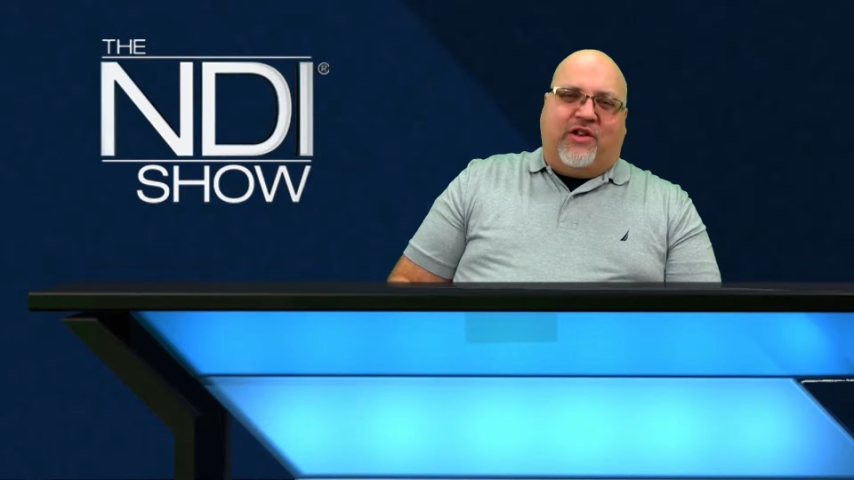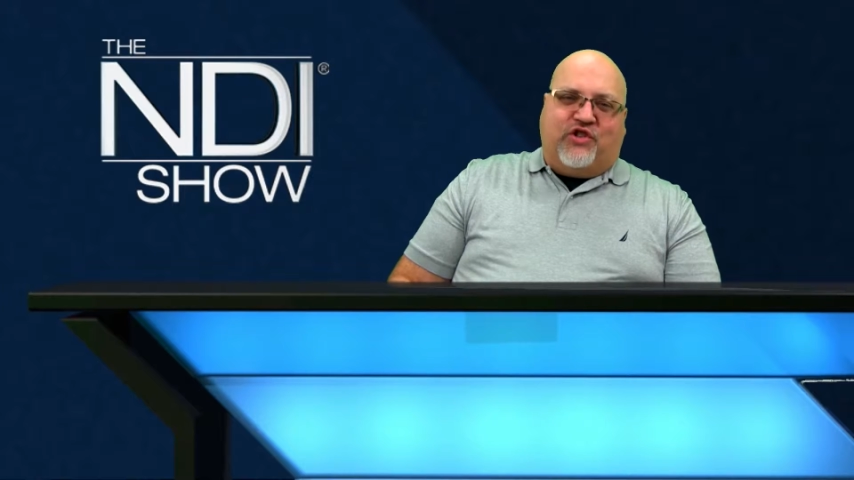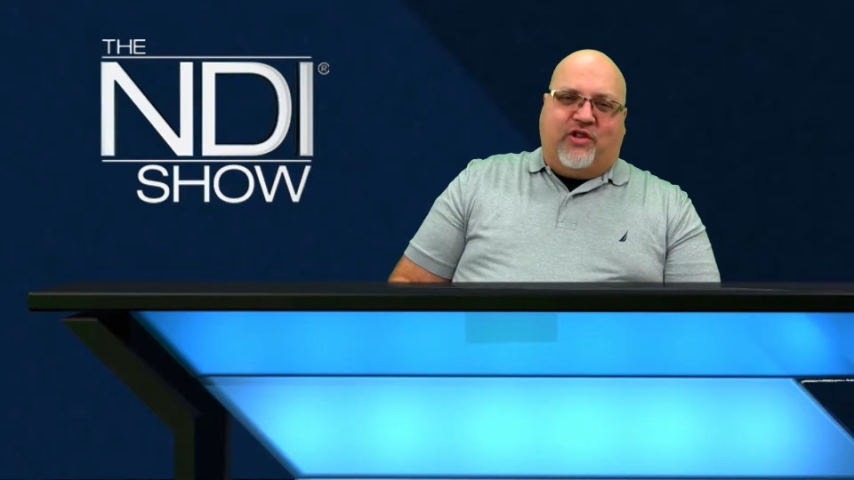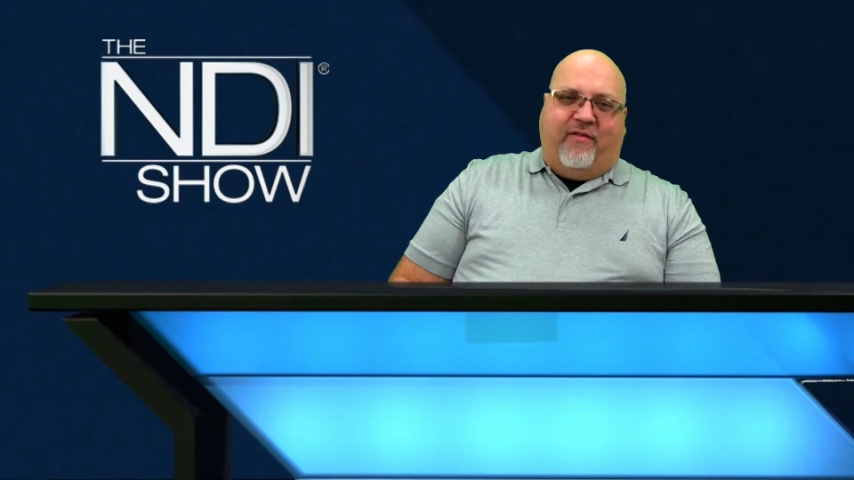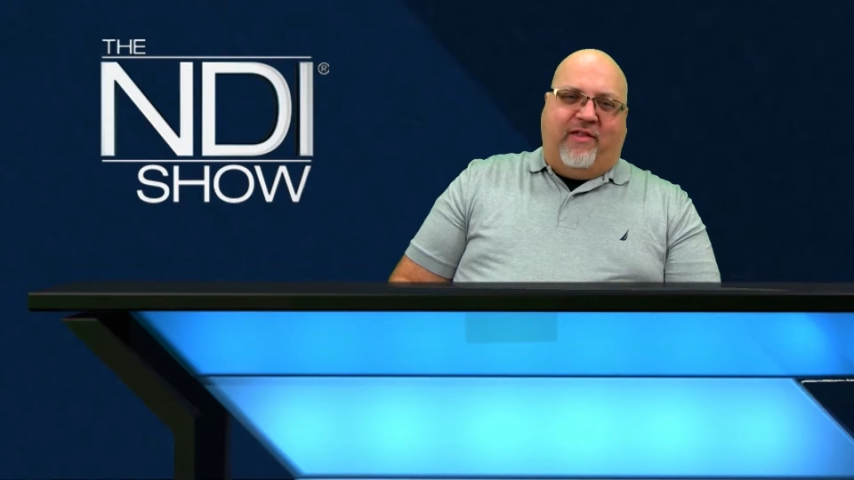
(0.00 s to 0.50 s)

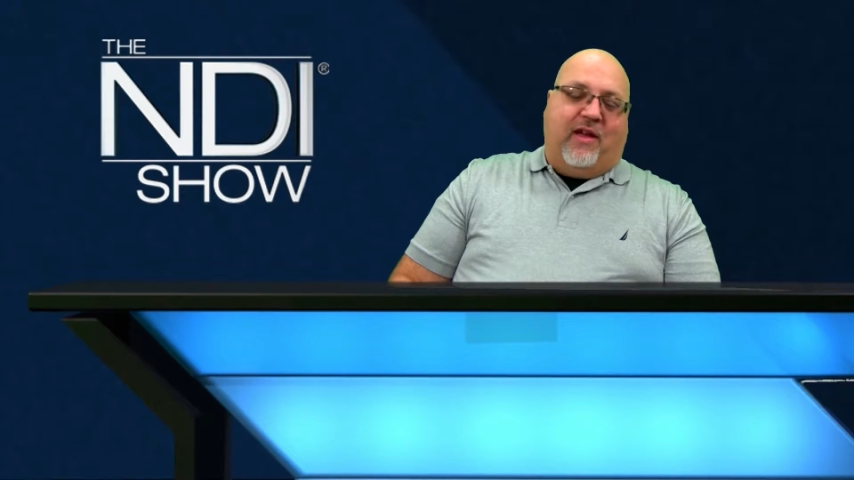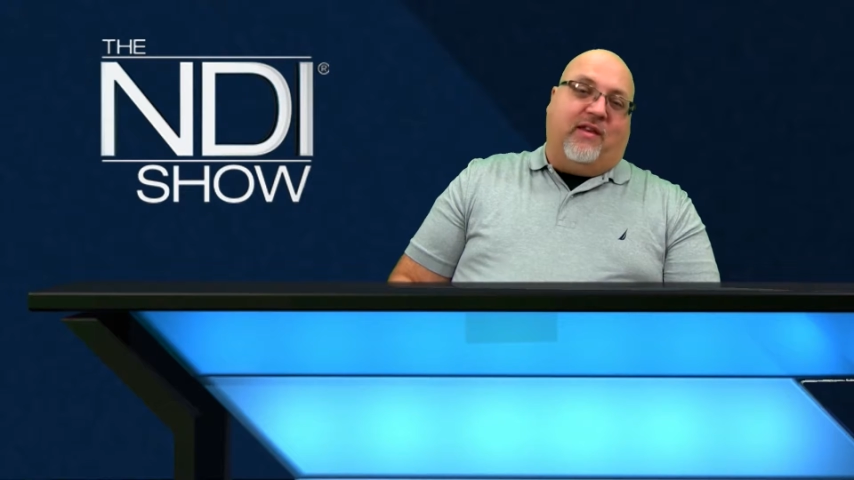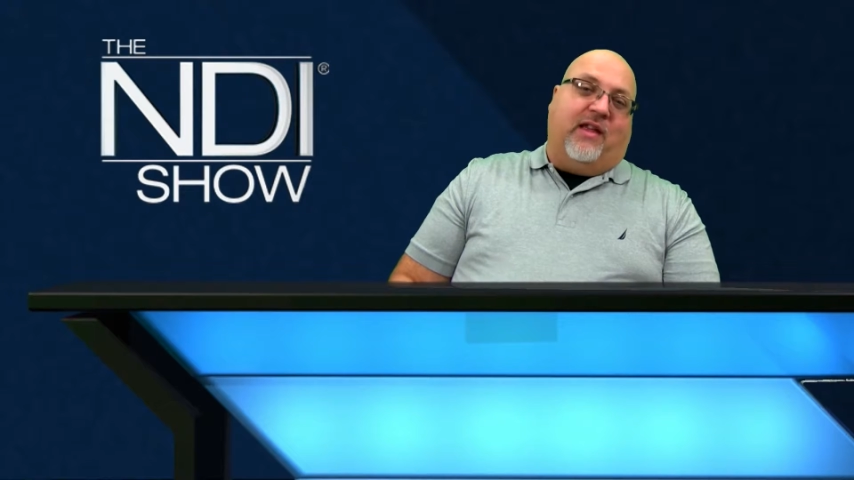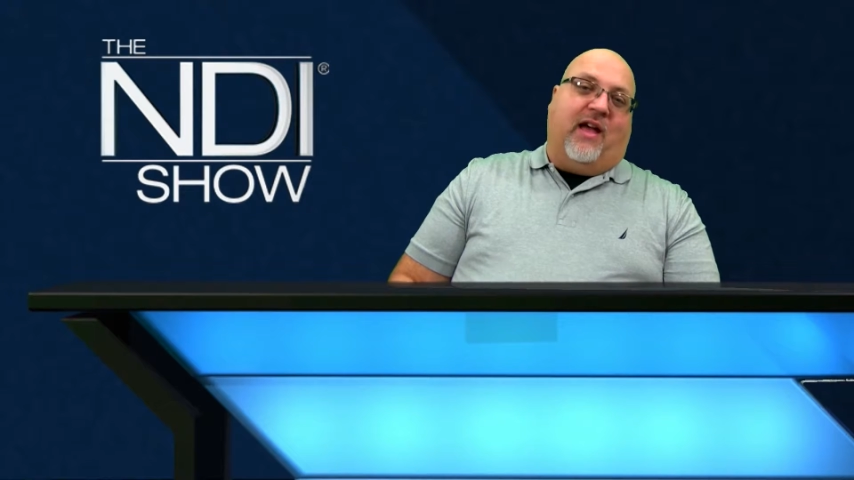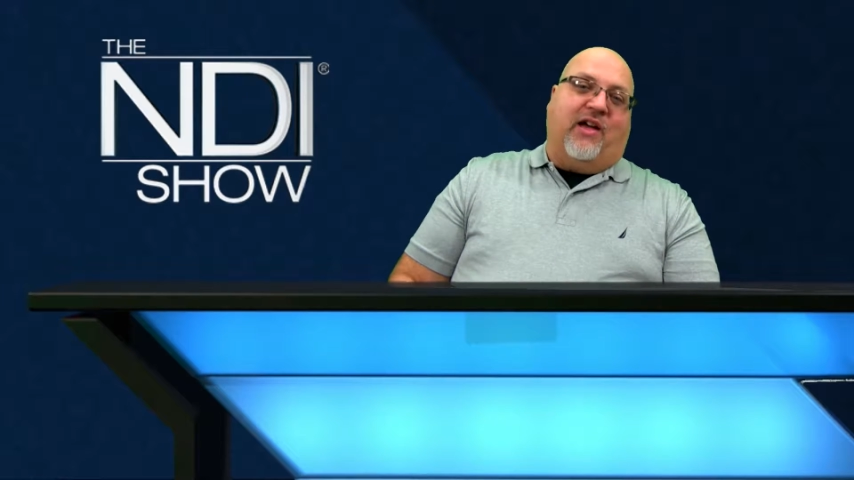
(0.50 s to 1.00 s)
edition of the
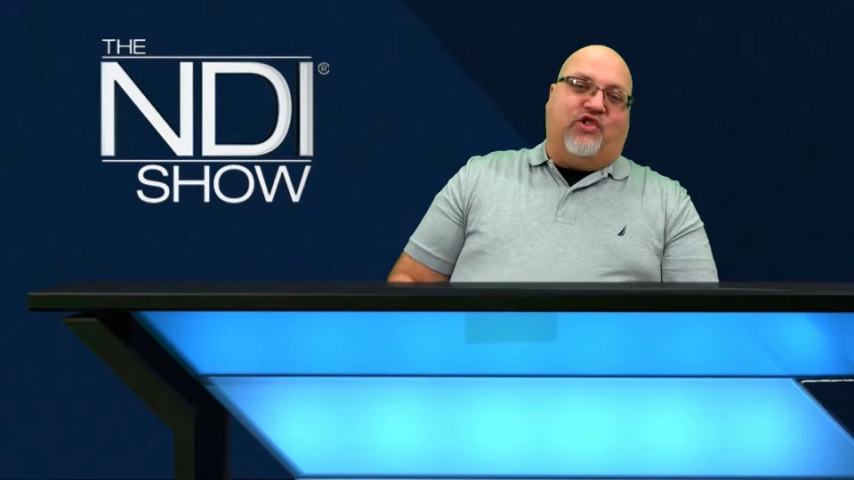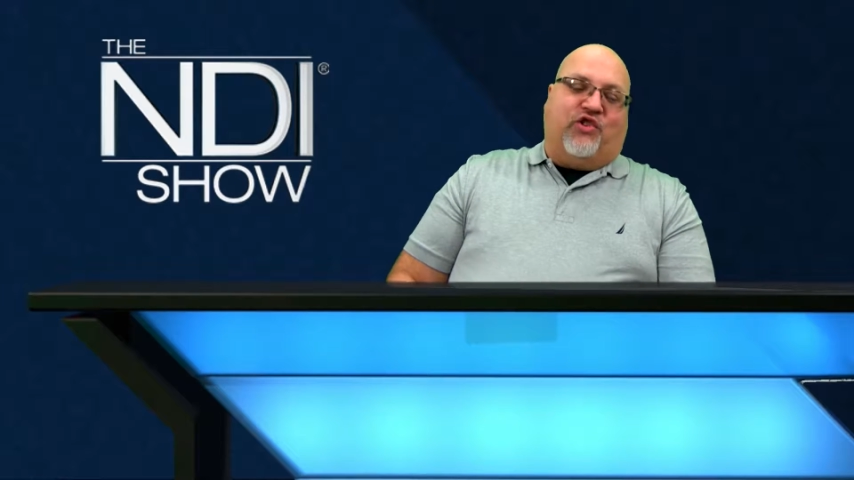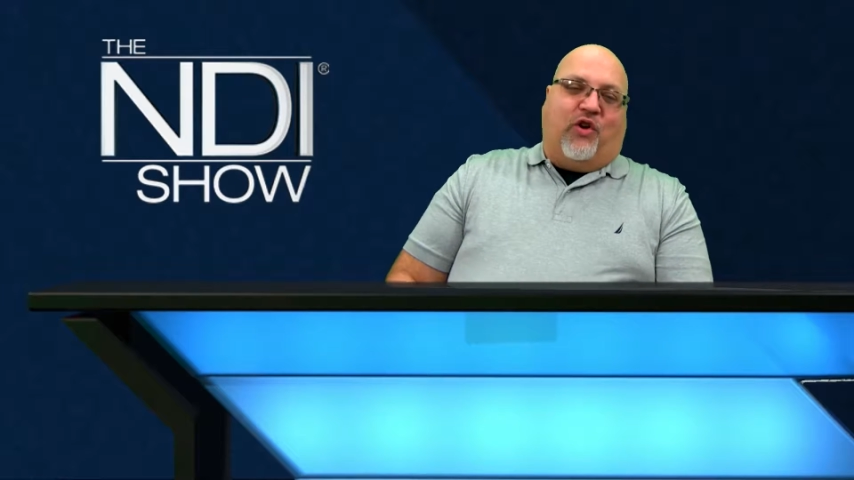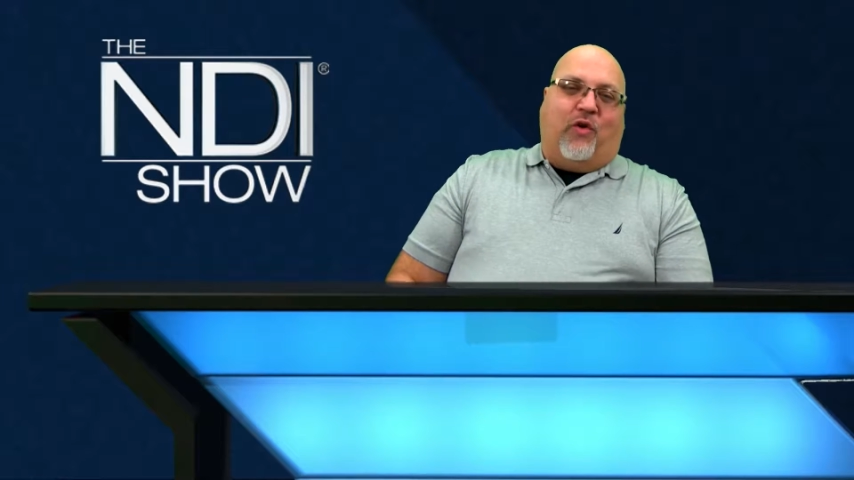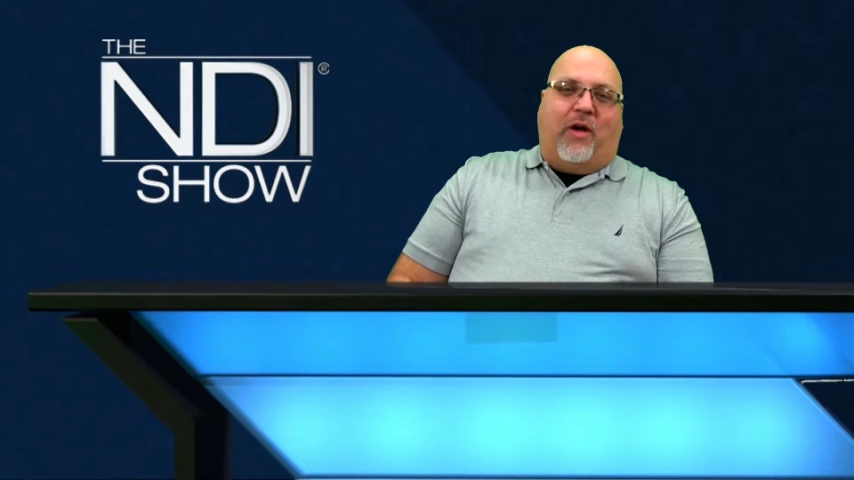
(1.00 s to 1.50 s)
NDI
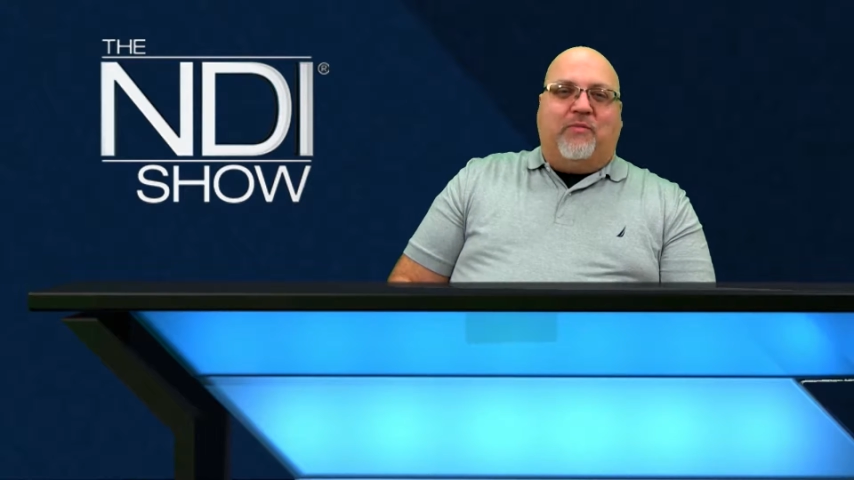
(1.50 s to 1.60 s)
Show.